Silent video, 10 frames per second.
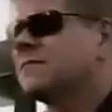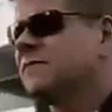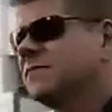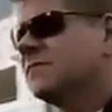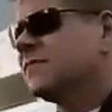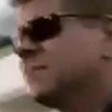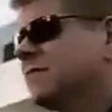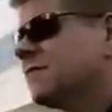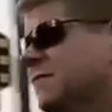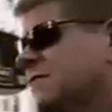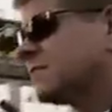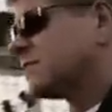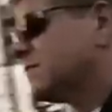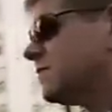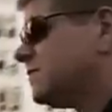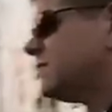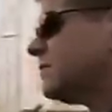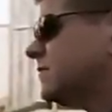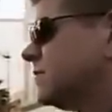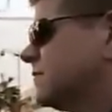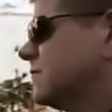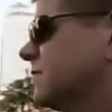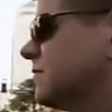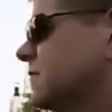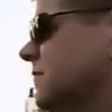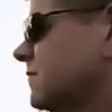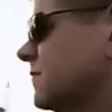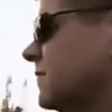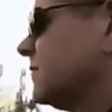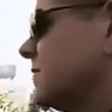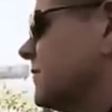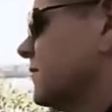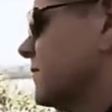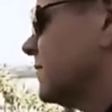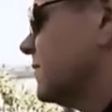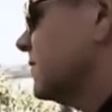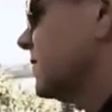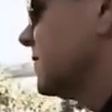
(silent)